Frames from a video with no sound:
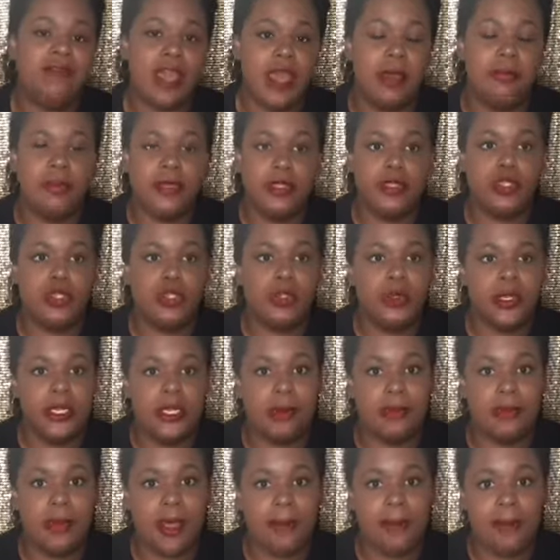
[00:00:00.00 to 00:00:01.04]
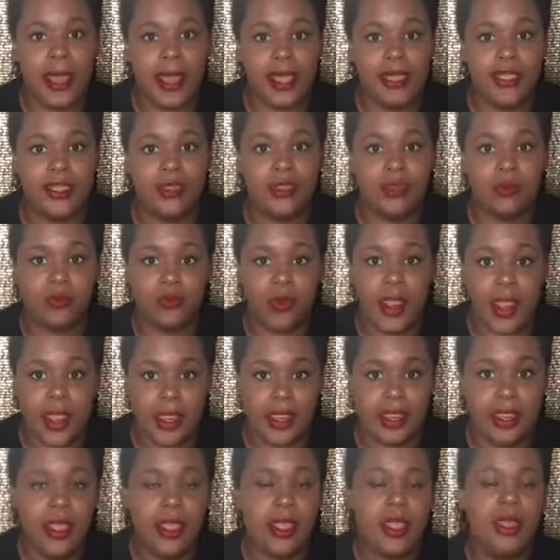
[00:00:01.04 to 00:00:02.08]
not been treating my body
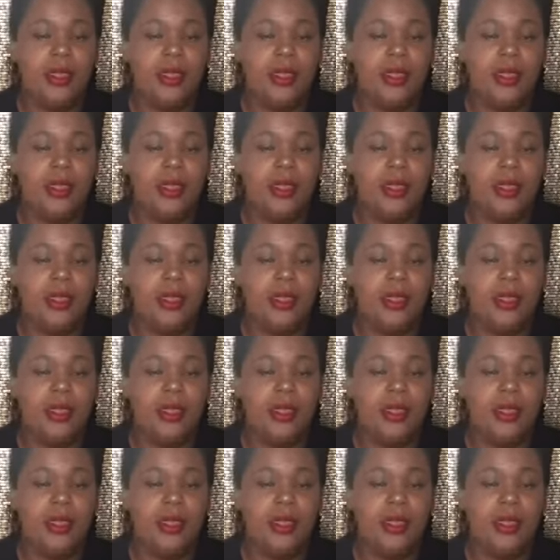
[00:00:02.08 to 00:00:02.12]
right.